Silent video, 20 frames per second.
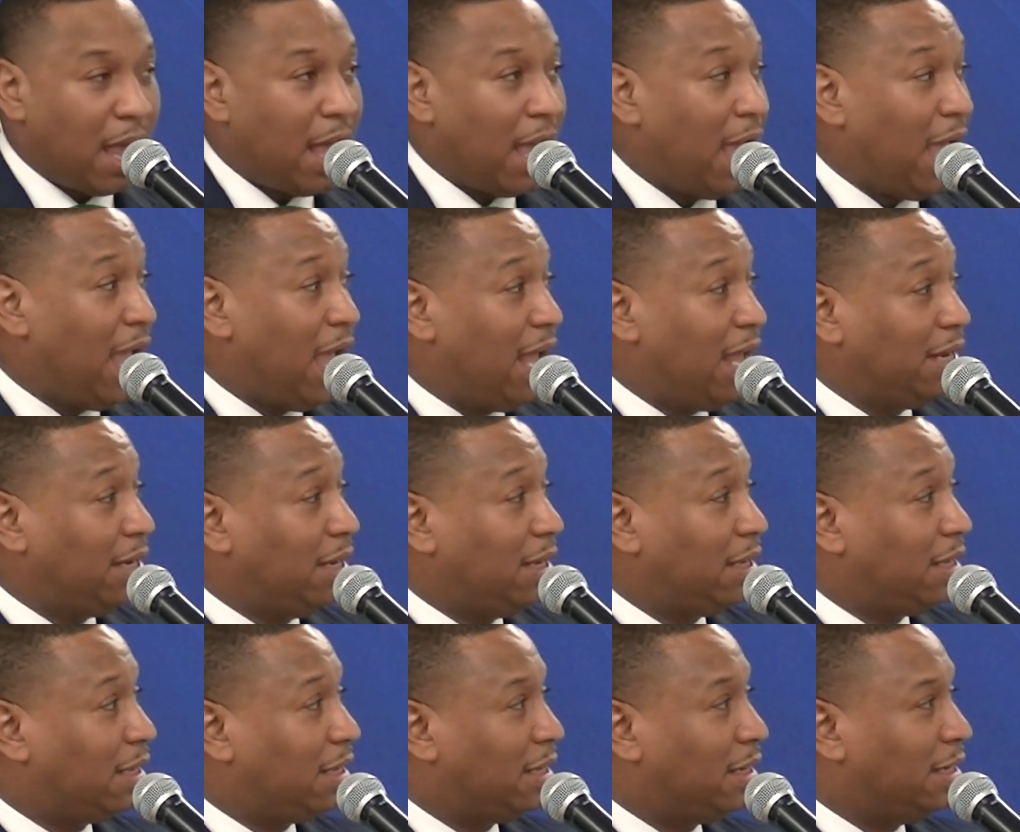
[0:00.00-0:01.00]
And
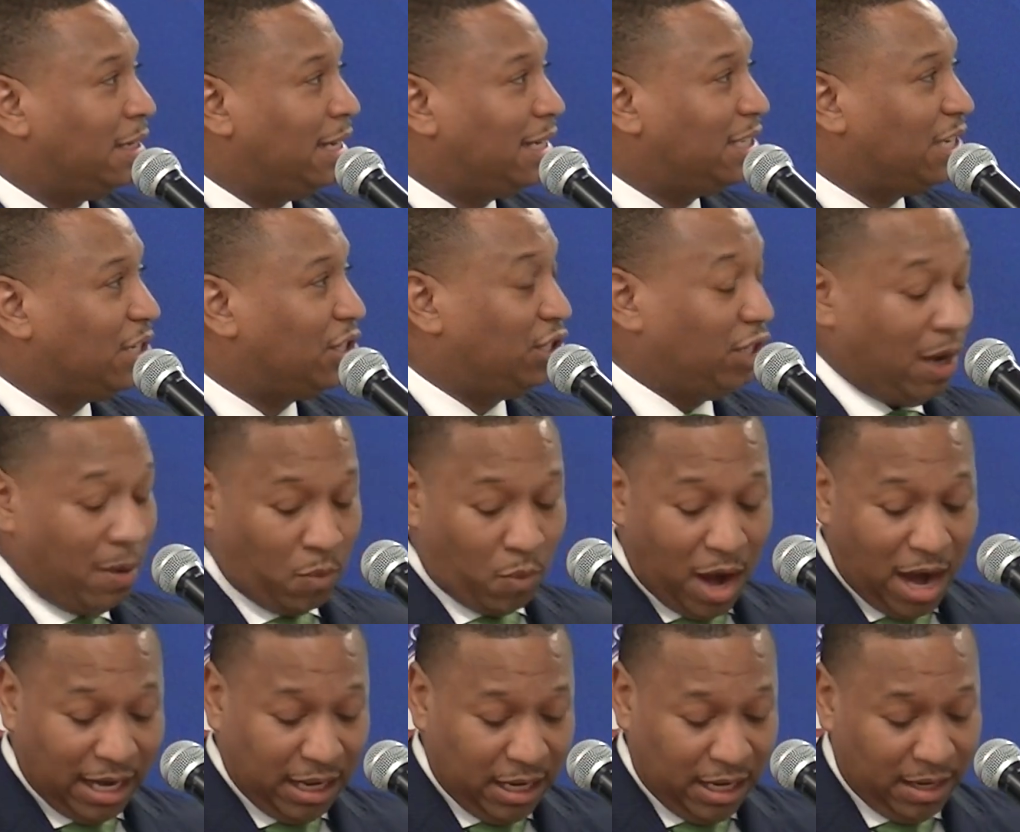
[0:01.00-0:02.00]
let's just jump
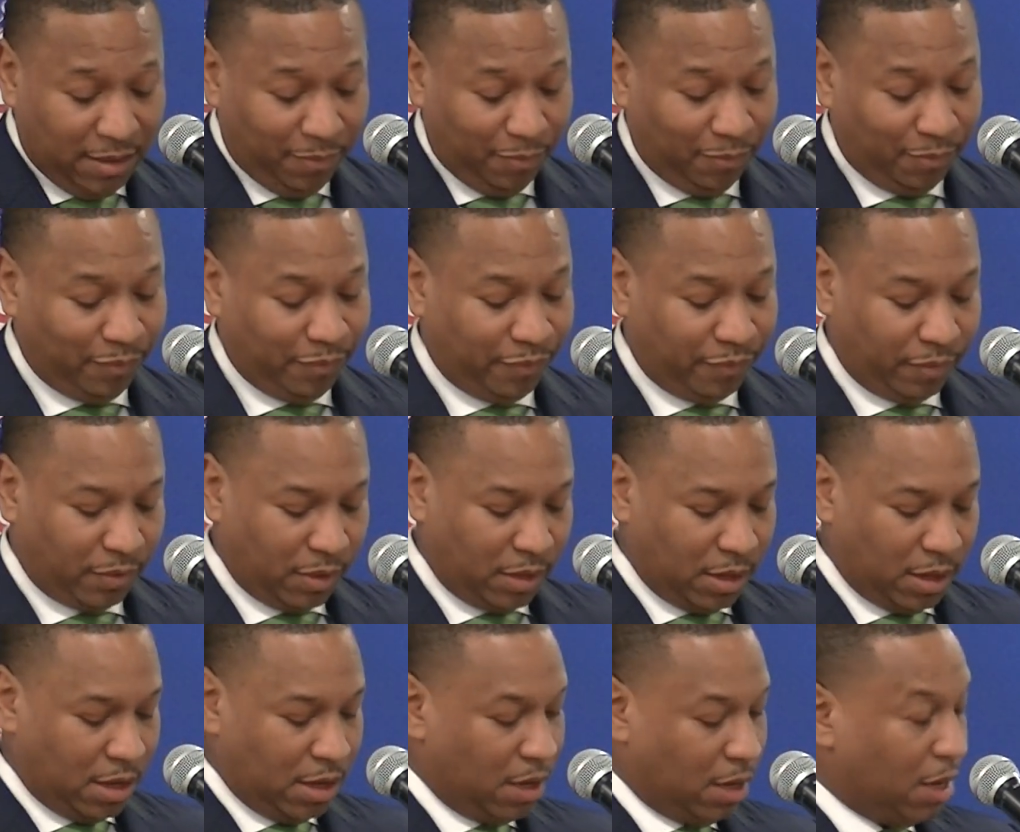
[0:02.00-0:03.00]
right in.
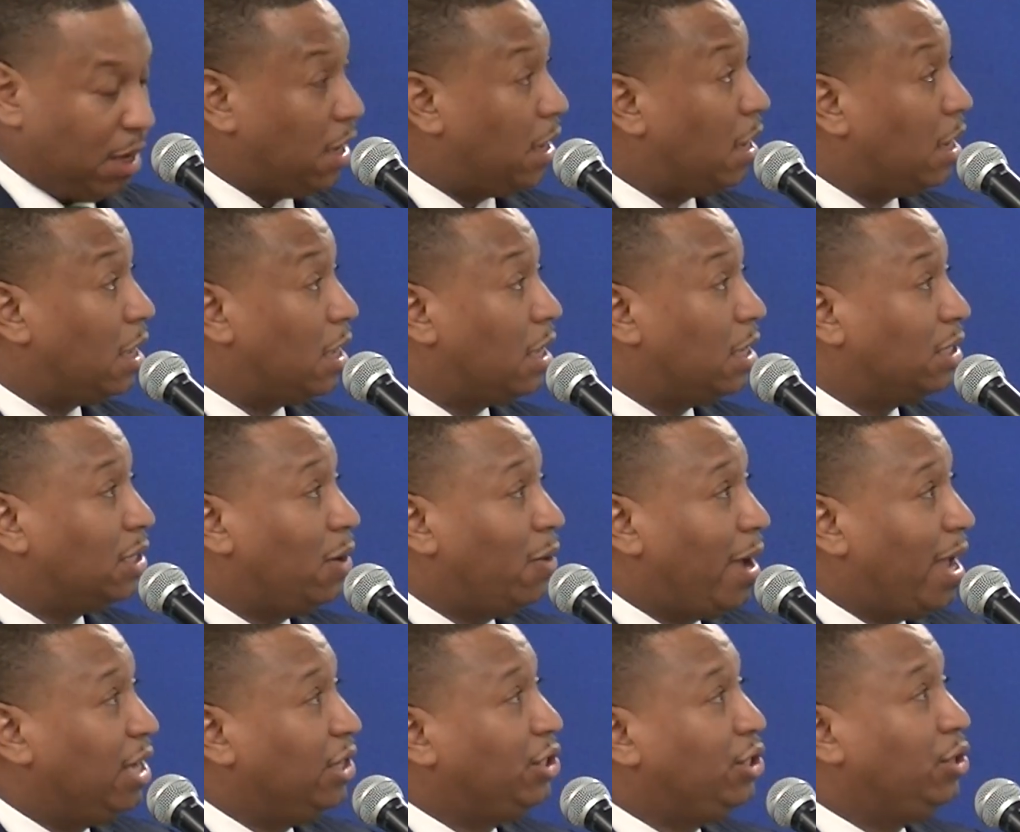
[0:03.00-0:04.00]
So
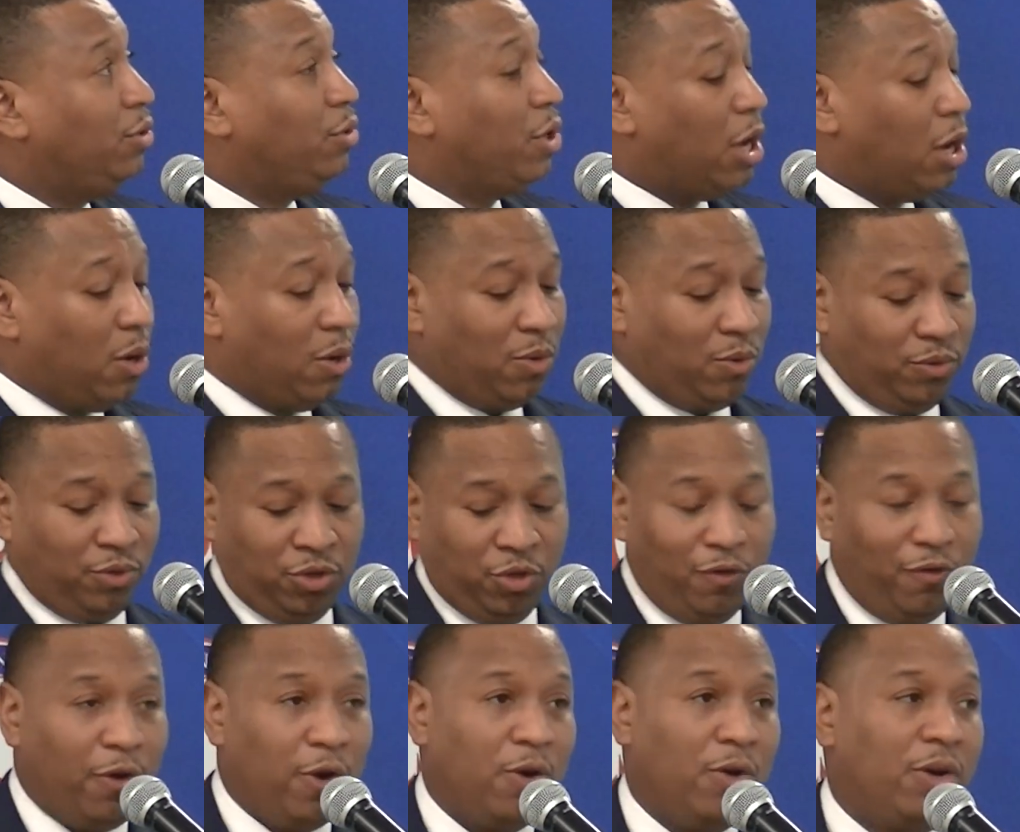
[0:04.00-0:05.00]
as you know,
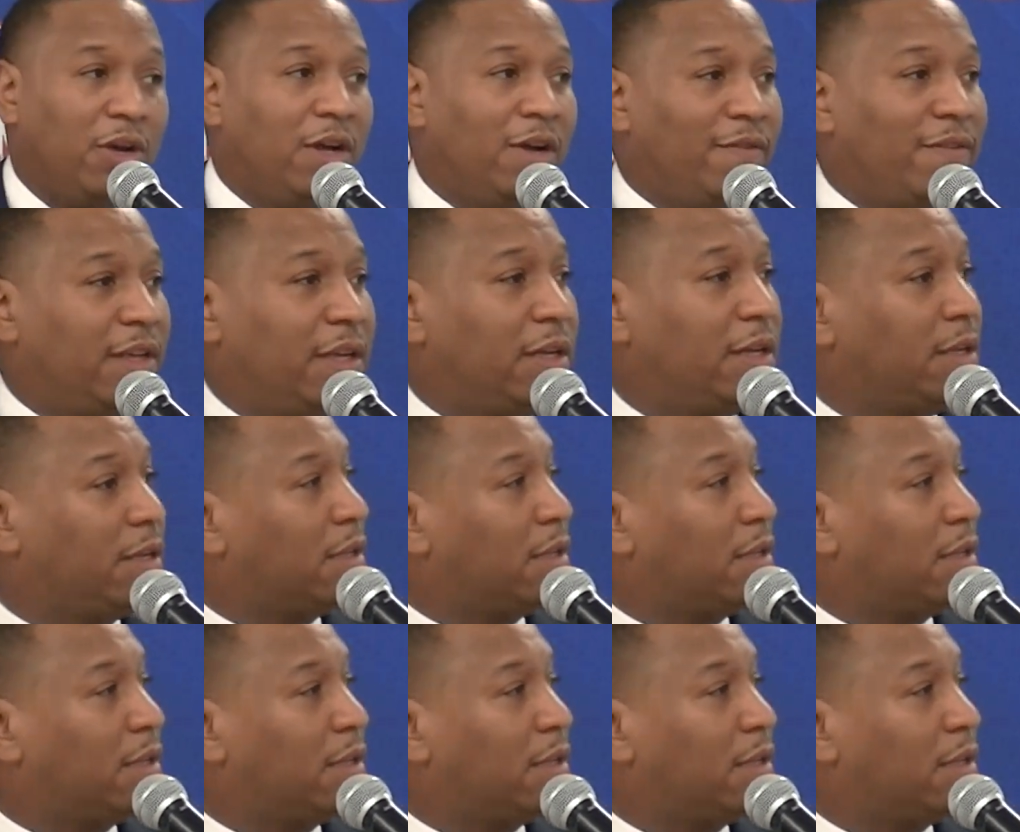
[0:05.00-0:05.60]
you've heard of the